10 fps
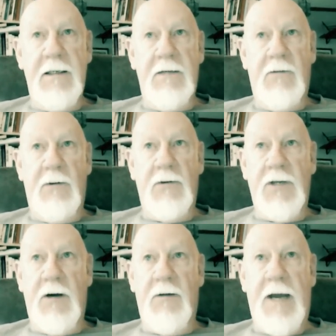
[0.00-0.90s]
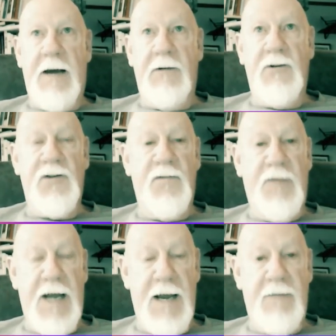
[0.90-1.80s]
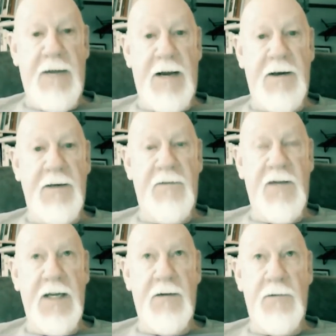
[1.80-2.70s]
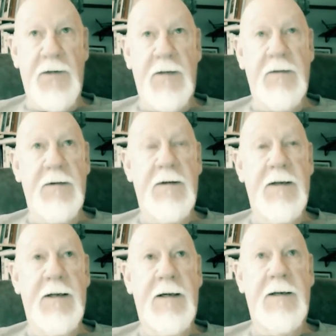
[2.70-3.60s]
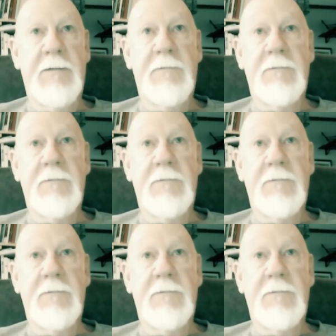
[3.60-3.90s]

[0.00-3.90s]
We were taught how to survive out in the field. Um,